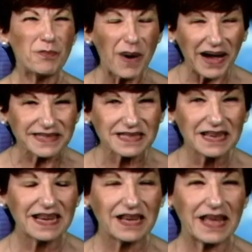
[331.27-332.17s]
but
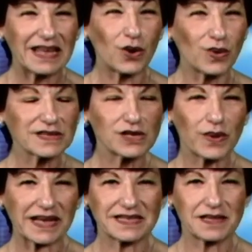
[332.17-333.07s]
it also
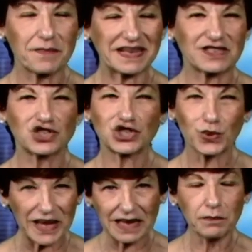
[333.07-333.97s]
gets the message
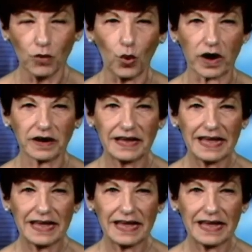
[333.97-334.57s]
to eat more.